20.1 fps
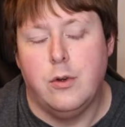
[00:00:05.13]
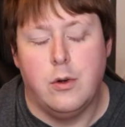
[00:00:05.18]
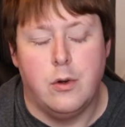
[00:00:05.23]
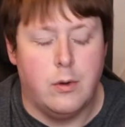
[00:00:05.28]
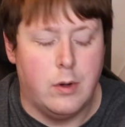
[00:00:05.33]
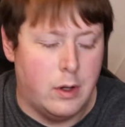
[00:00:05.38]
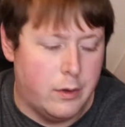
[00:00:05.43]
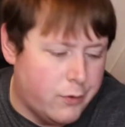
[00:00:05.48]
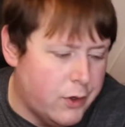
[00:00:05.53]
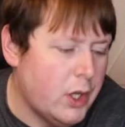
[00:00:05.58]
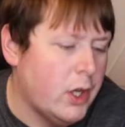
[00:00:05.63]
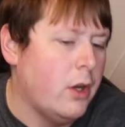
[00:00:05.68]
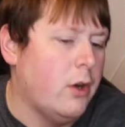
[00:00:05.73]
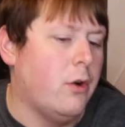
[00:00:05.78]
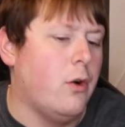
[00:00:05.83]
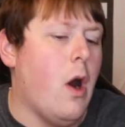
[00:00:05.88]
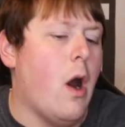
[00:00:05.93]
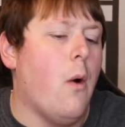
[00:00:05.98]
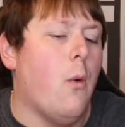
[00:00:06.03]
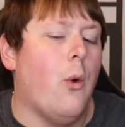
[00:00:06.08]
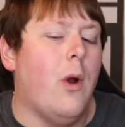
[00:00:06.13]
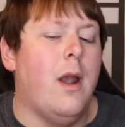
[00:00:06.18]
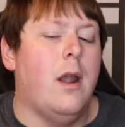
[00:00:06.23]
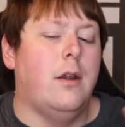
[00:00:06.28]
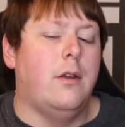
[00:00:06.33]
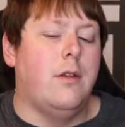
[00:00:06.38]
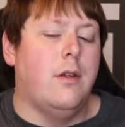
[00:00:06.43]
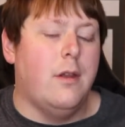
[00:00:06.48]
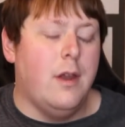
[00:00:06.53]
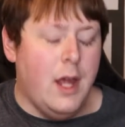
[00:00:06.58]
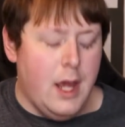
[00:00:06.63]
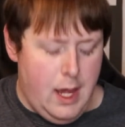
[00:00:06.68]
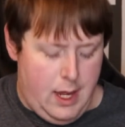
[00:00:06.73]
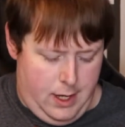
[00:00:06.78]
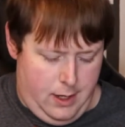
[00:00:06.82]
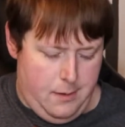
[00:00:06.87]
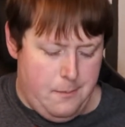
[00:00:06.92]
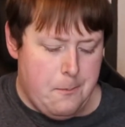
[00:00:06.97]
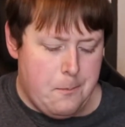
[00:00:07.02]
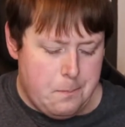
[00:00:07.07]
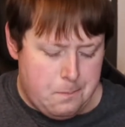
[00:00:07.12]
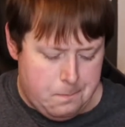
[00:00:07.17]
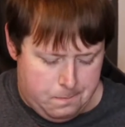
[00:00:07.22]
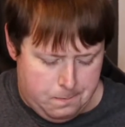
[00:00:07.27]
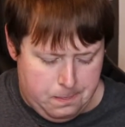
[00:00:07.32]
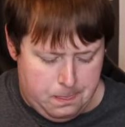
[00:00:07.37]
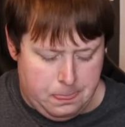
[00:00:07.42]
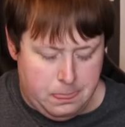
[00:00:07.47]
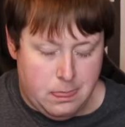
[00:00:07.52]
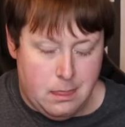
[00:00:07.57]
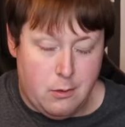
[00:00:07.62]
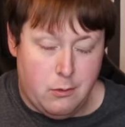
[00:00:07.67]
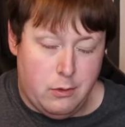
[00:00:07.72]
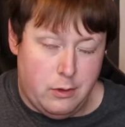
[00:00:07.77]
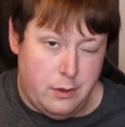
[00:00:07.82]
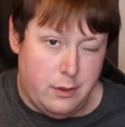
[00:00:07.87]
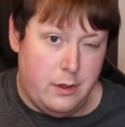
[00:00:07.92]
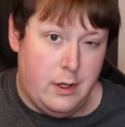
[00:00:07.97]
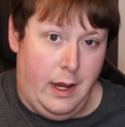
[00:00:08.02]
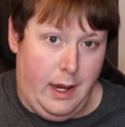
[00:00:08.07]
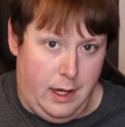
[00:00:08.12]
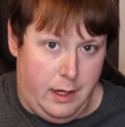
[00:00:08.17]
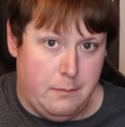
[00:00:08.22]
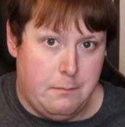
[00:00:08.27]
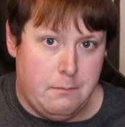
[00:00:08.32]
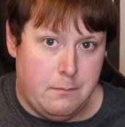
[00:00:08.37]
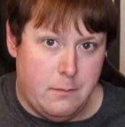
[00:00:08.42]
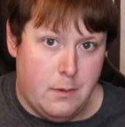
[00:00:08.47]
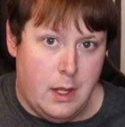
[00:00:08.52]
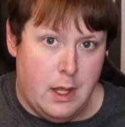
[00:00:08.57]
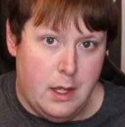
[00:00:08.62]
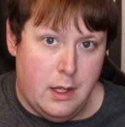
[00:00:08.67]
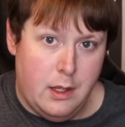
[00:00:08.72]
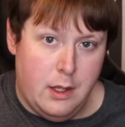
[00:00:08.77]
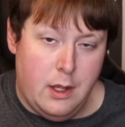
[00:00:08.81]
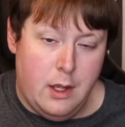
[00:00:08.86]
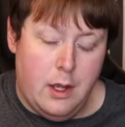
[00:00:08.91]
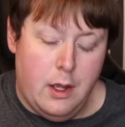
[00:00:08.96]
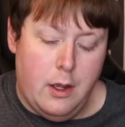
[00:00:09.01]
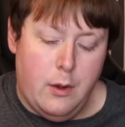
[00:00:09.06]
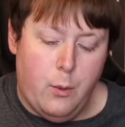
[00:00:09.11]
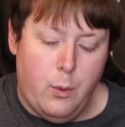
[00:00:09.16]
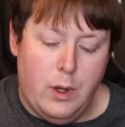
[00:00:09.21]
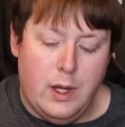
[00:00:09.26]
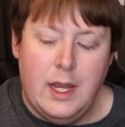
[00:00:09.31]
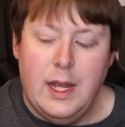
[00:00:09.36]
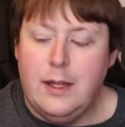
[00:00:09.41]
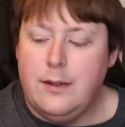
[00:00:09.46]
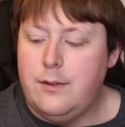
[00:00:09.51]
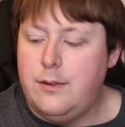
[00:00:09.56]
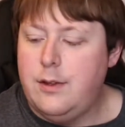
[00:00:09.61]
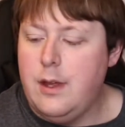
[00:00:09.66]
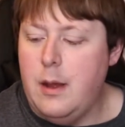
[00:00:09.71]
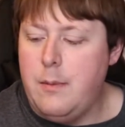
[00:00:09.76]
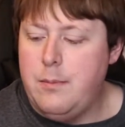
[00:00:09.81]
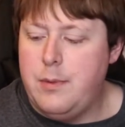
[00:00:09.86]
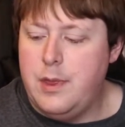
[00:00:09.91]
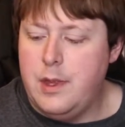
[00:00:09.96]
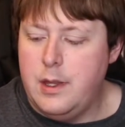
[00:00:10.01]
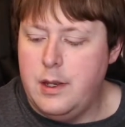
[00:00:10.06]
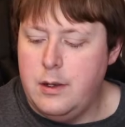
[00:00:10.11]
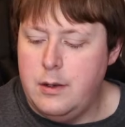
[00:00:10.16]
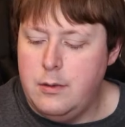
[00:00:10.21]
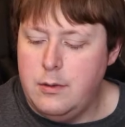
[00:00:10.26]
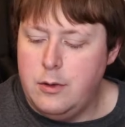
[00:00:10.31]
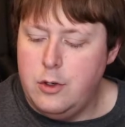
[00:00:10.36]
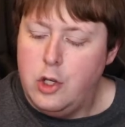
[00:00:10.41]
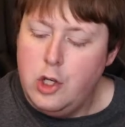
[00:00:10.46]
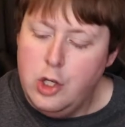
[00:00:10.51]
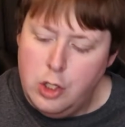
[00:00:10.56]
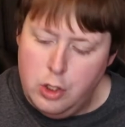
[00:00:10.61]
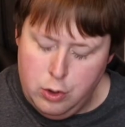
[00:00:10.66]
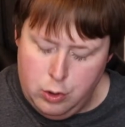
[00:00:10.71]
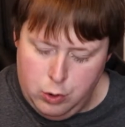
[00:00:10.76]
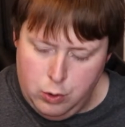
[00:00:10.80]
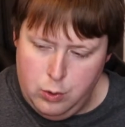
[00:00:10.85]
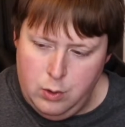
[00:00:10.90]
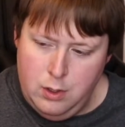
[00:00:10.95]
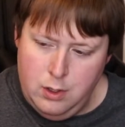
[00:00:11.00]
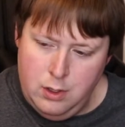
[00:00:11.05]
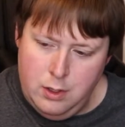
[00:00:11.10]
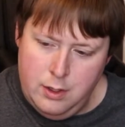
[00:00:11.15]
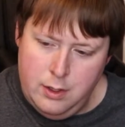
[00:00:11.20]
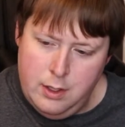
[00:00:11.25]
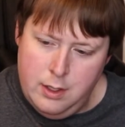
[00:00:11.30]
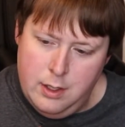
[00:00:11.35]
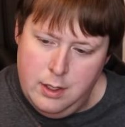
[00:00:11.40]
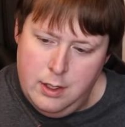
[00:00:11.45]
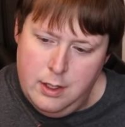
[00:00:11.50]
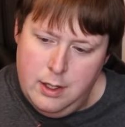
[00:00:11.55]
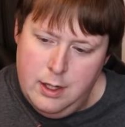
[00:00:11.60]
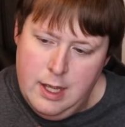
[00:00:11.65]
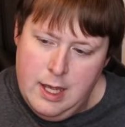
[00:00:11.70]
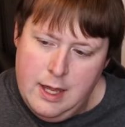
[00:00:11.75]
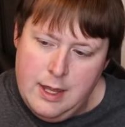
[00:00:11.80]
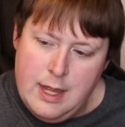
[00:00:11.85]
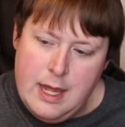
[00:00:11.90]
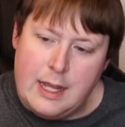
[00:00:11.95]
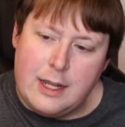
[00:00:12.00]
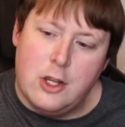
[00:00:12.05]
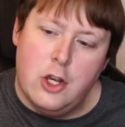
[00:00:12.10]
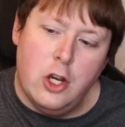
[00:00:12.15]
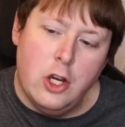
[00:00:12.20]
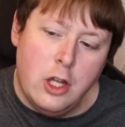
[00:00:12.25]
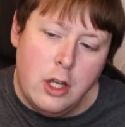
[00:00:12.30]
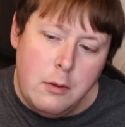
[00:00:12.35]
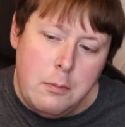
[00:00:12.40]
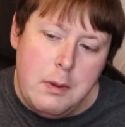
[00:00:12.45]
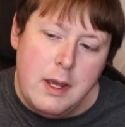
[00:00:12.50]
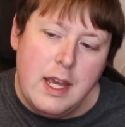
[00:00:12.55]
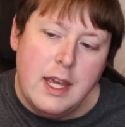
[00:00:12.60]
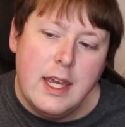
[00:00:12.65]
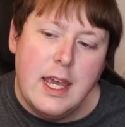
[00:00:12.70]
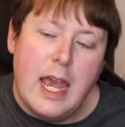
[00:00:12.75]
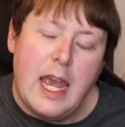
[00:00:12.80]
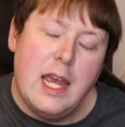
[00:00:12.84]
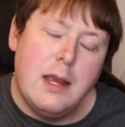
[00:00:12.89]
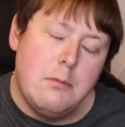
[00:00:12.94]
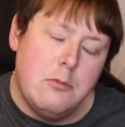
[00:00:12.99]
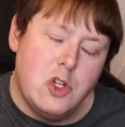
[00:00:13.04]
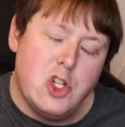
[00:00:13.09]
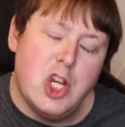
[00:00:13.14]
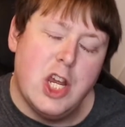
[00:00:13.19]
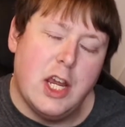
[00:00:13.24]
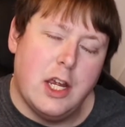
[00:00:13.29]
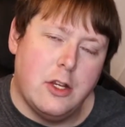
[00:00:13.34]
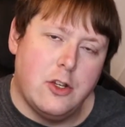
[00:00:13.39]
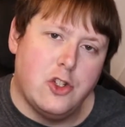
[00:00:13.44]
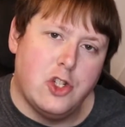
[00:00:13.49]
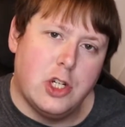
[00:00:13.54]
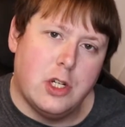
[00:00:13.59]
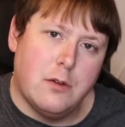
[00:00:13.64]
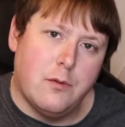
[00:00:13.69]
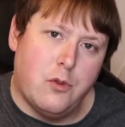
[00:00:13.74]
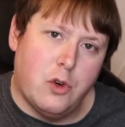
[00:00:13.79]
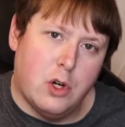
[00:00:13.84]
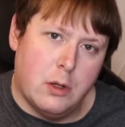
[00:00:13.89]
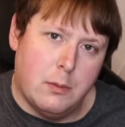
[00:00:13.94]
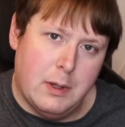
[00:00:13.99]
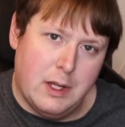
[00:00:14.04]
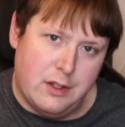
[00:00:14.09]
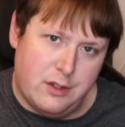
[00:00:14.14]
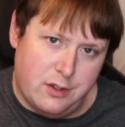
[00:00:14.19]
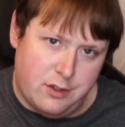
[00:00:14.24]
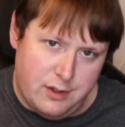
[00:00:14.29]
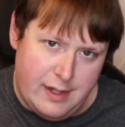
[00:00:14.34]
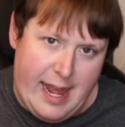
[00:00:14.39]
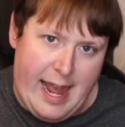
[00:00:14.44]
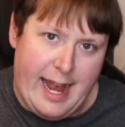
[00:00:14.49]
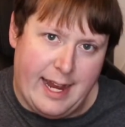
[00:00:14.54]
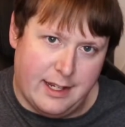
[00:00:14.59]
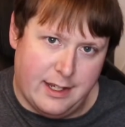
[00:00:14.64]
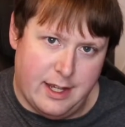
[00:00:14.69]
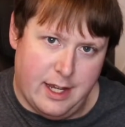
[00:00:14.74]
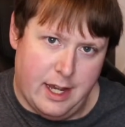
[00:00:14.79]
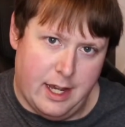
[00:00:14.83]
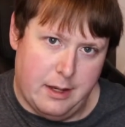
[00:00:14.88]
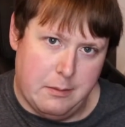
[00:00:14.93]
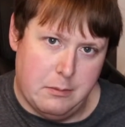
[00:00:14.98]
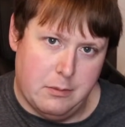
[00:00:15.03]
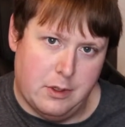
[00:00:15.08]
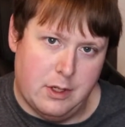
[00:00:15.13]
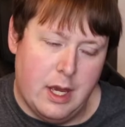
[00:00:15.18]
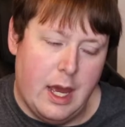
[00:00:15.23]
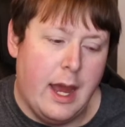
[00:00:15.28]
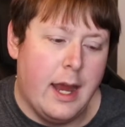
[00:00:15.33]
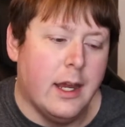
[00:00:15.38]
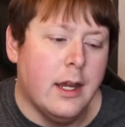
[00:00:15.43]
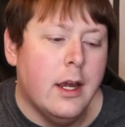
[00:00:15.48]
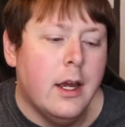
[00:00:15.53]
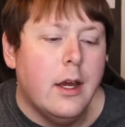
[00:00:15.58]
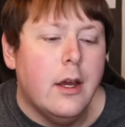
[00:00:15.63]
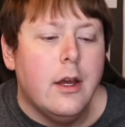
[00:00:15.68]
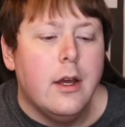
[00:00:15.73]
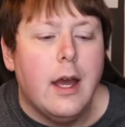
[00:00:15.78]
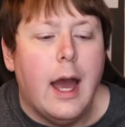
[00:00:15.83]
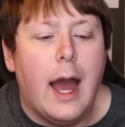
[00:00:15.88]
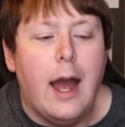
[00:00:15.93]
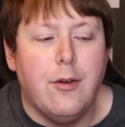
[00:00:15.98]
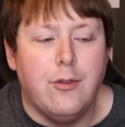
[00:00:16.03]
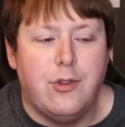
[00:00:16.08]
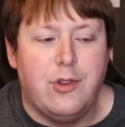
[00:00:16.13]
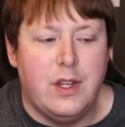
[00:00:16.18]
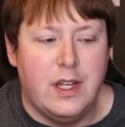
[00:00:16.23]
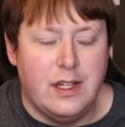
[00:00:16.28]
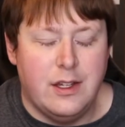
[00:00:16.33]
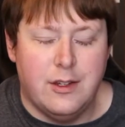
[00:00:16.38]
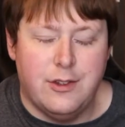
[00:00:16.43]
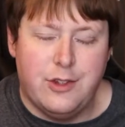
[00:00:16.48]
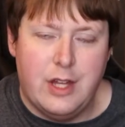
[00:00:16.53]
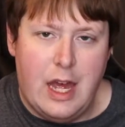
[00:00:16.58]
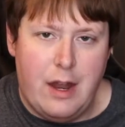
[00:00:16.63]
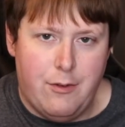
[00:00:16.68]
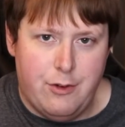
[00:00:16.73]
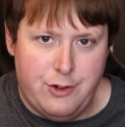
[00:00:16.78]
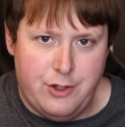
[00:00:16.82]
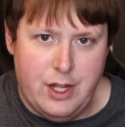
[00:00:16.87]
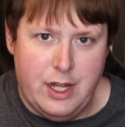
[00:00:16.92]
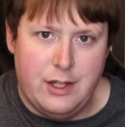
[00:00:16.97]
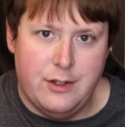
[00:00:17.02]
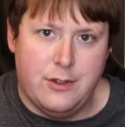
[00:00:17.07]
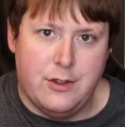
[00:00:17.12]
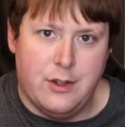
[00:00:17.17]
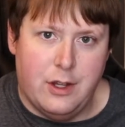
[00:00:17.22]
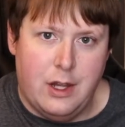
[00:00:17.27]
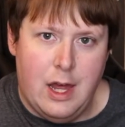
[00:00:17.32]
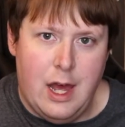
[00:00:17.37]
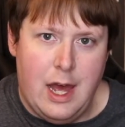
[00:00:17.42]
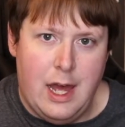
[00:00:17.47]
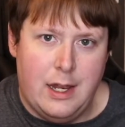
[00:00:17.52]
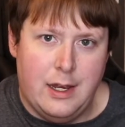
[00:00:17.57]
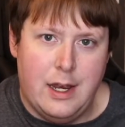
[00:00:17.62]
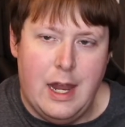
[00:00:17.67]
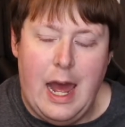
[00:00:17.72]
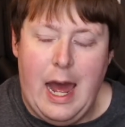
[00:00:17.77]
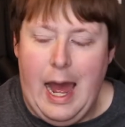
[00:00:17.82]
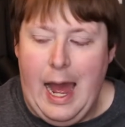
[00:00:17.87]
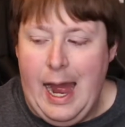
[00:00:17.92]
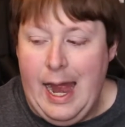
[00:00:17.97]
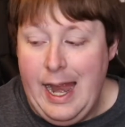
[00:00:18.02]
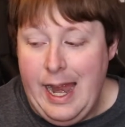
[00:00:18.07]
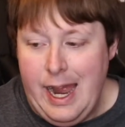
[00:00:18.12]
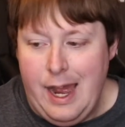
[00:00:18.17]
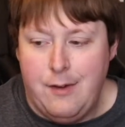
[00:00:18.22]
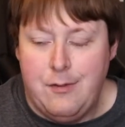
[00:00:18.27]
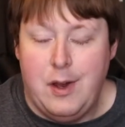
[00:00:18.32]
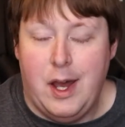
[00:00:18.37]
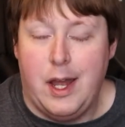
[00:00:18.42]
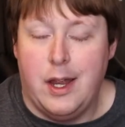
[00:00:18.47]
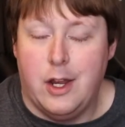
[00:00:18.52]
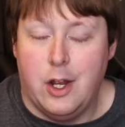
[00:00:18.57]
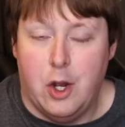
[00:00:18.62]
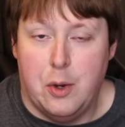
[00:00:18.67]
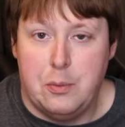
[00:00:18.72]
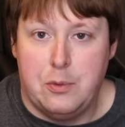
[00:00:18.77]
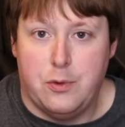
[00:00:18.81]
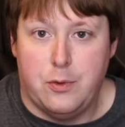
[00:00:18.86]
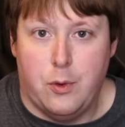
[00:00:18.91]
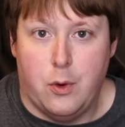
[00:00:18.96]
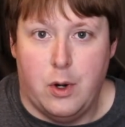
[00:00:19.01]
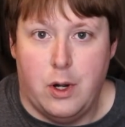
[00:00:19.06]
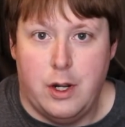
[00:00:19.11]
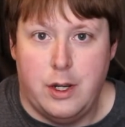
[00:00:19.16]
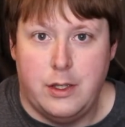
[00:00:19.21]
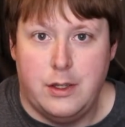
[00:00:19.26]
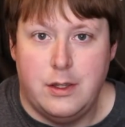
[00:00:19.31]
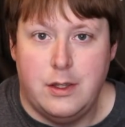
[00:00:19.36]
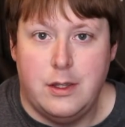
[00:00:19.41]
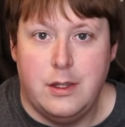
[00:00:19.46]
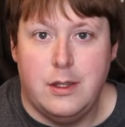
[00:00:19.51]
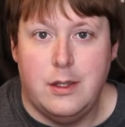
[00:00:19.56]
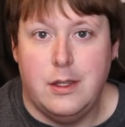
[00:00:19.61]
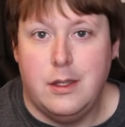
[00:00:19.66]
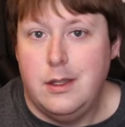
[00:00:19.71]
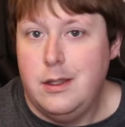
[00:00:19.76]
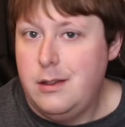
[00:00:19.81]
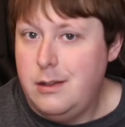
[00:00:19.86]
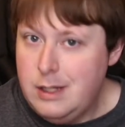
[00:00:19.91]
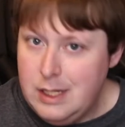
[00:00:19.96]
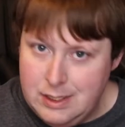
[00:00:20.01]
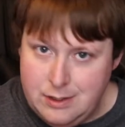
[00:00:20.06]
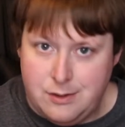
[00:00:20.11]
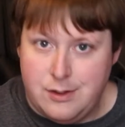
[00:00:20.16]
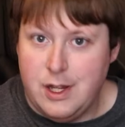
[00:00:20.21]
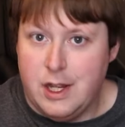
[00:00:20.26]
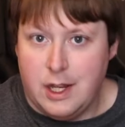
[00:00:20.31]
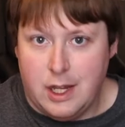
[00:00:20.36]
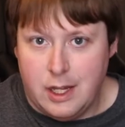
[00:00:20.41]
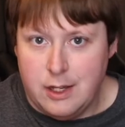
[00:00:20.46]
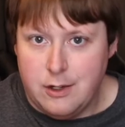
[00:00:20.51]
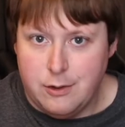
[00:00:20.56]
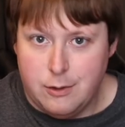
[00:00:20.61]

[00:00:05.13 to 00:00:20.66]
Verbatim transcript: Review. Where today, today, we got something new that could be game changing for my snack game. Okay, I've seen this advertised a lot. I have high hopes for it. Let's dig into